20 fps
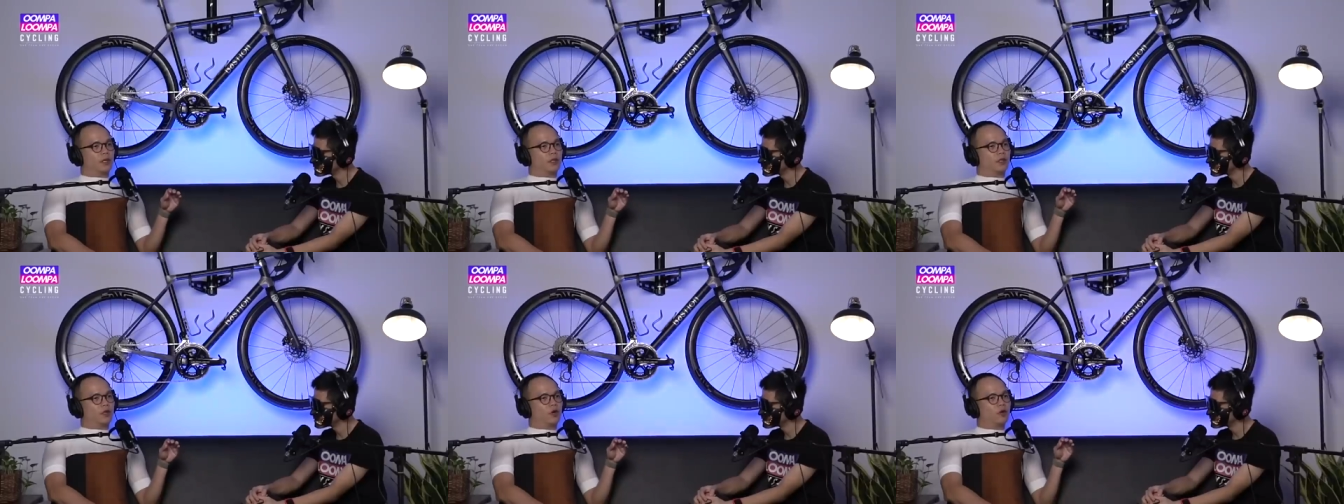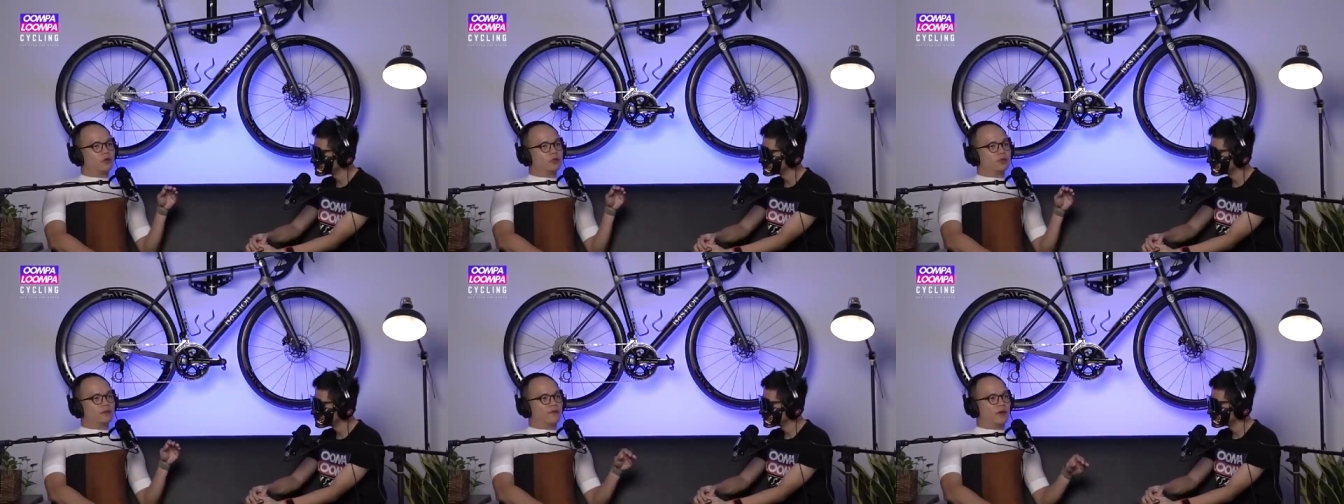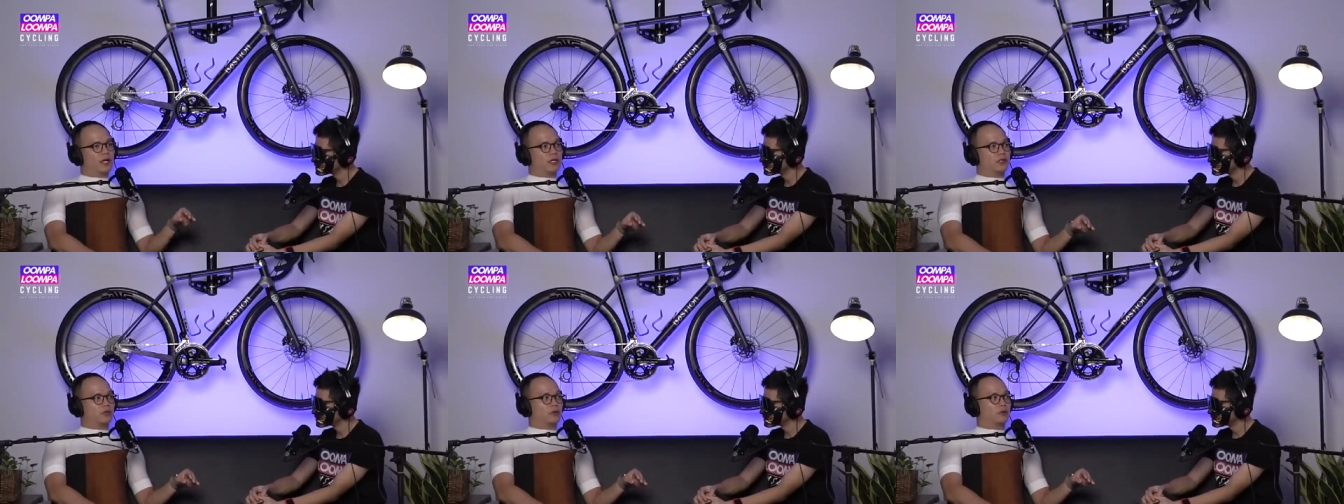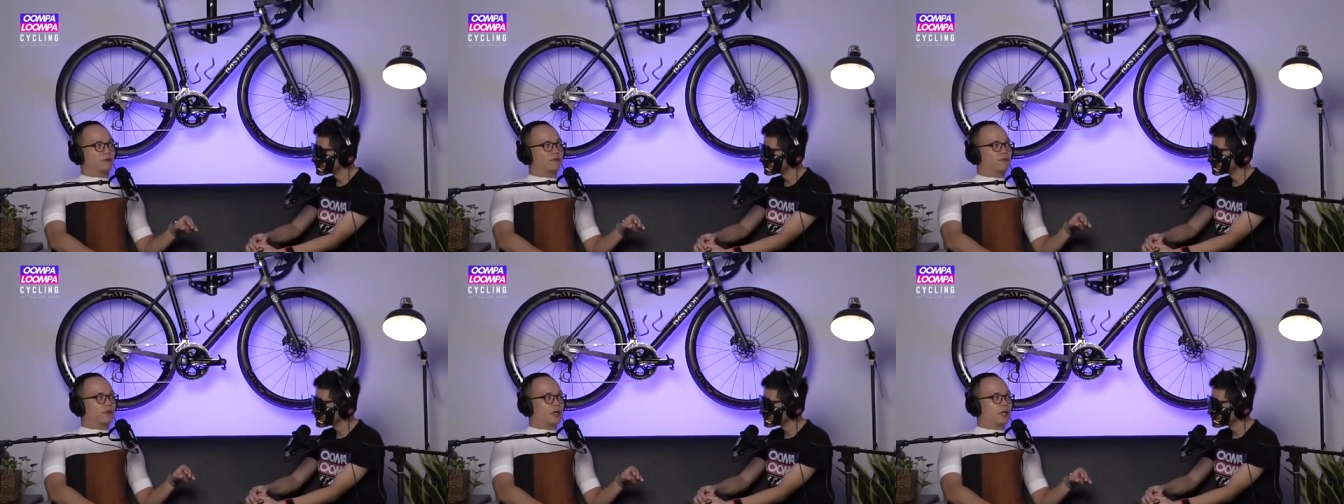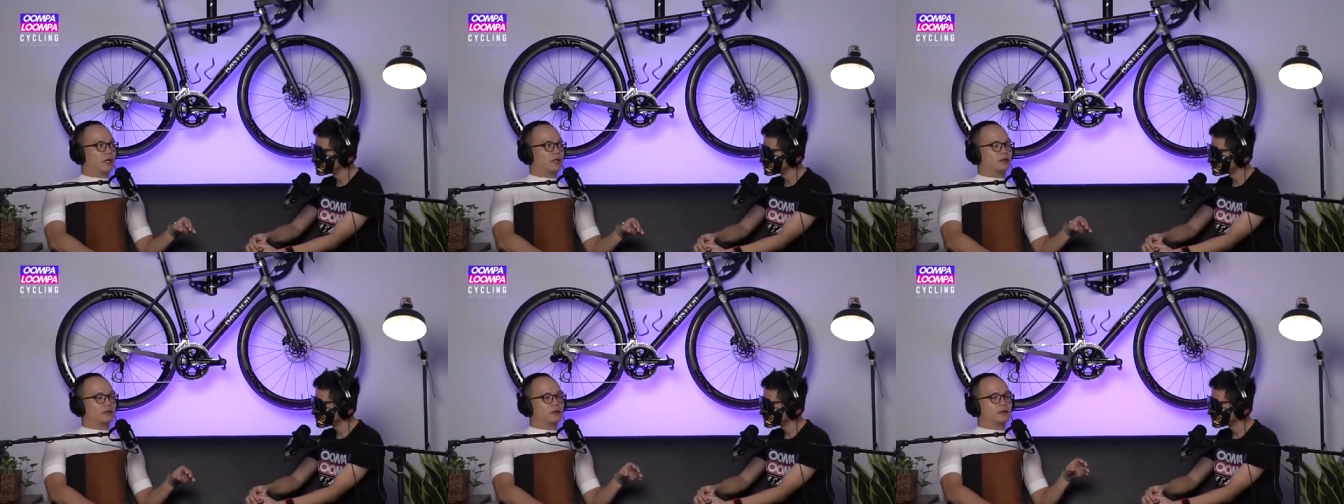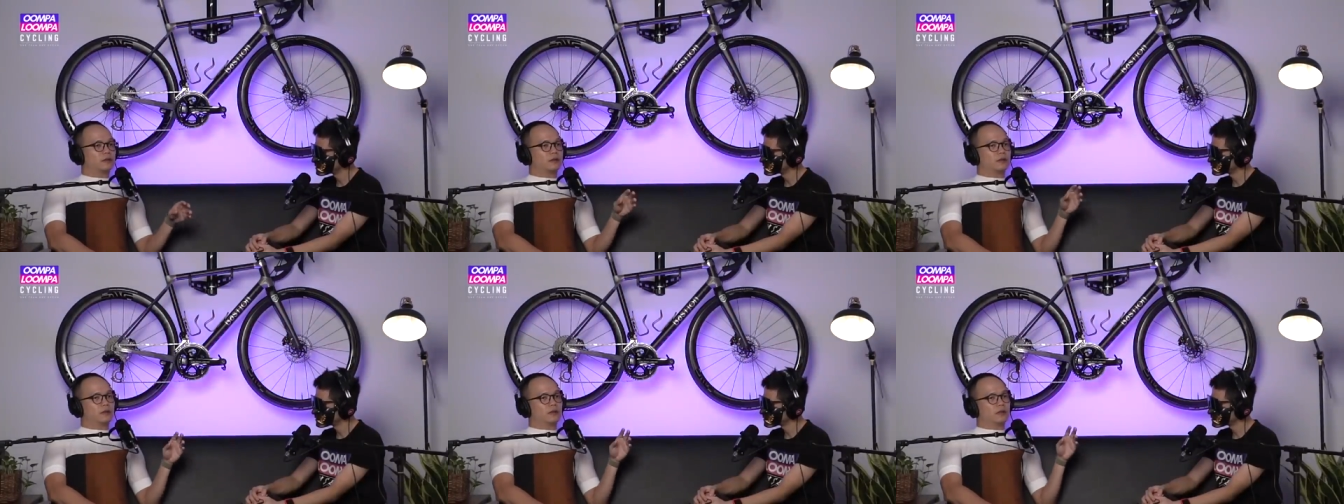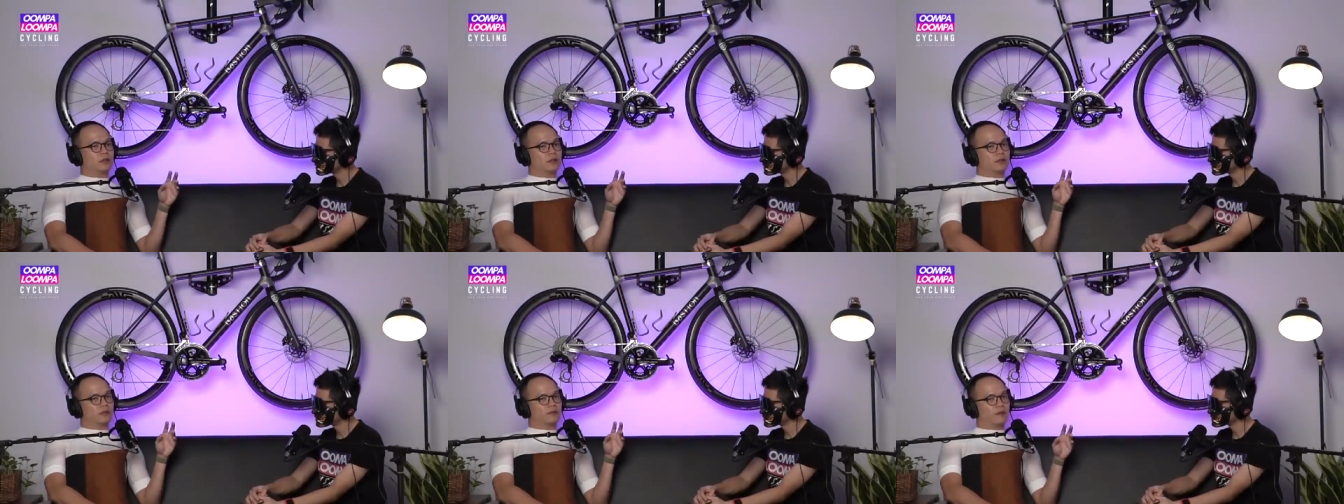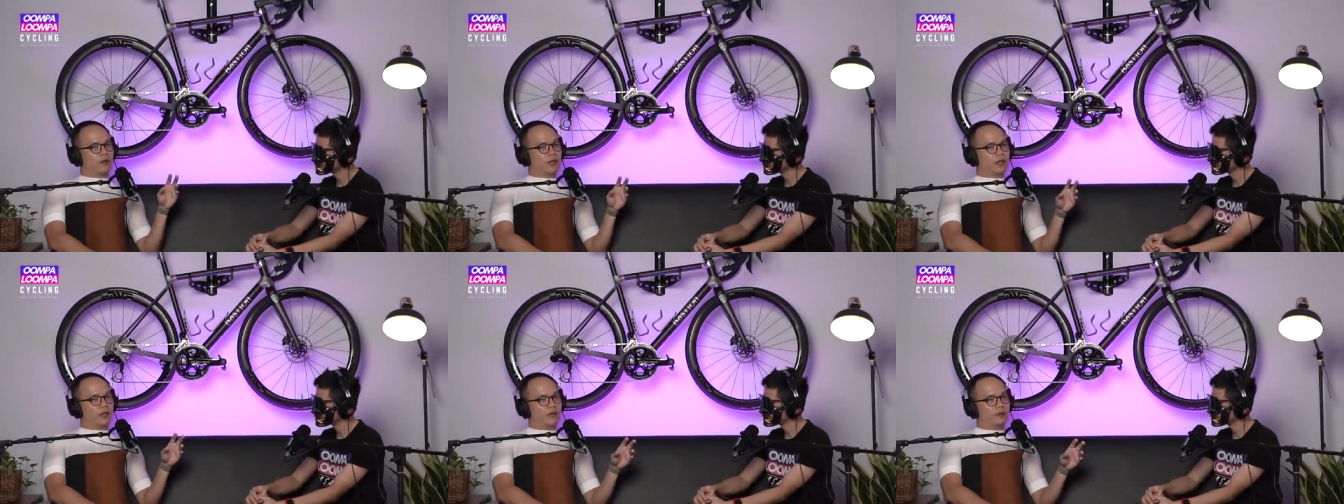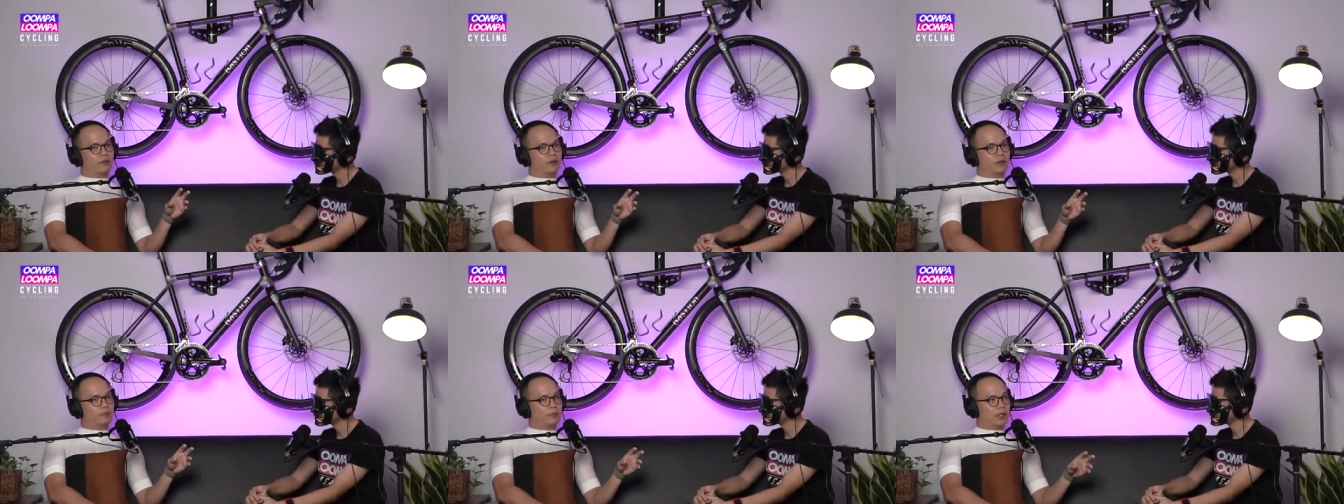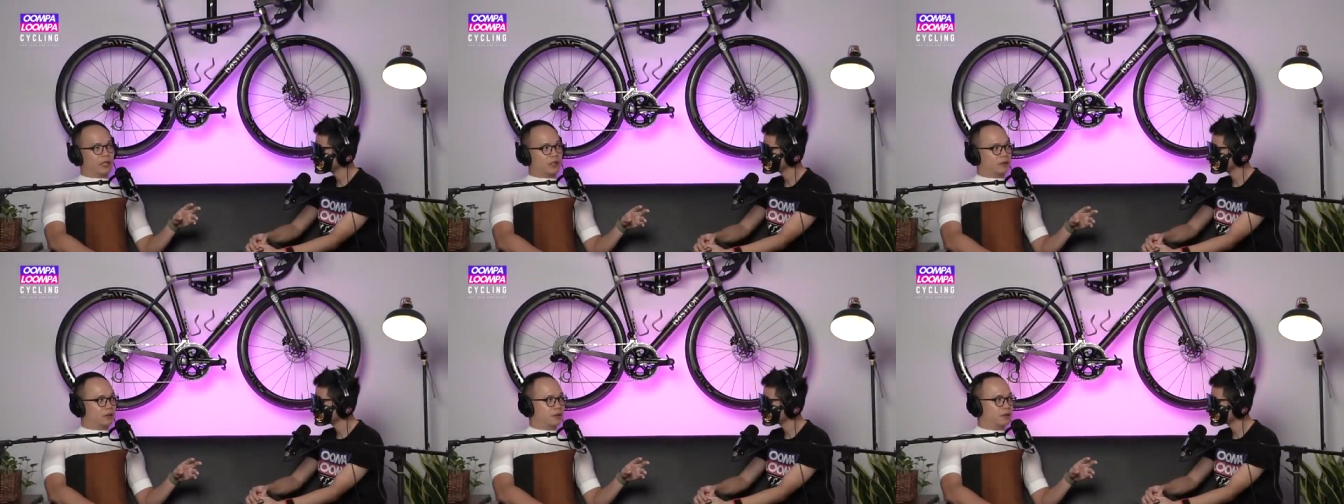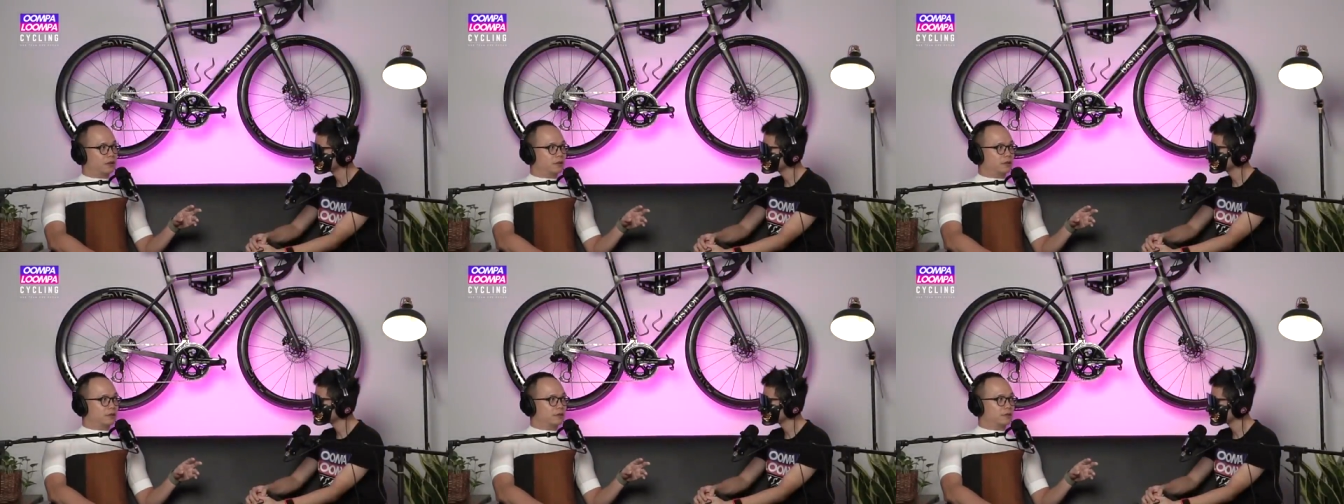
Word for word: It goes fast on flats. It's very planted.